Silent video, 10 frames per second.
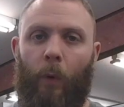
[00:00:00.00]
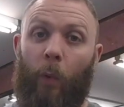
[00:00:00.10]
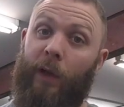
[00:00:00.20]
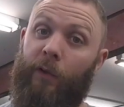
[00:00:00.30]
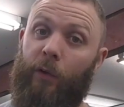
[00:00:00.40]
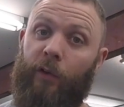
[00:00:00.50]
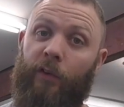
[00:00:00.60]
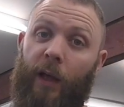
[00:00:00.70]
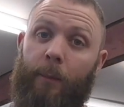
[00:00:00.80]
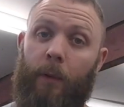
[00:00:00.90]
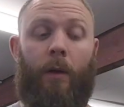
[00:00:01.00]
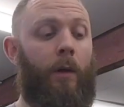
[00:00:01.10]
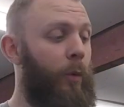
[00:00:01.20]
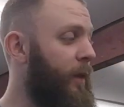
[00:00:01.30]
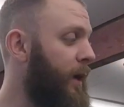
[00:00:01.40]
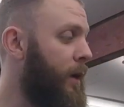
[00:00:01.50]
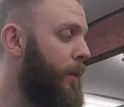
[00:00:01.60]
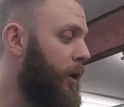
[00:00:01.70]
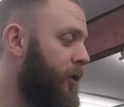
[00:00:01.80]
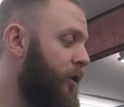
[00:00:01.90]
we can do the same with the
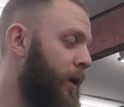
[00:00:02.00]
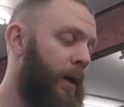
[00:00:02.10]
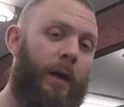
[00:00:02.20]
gearbox.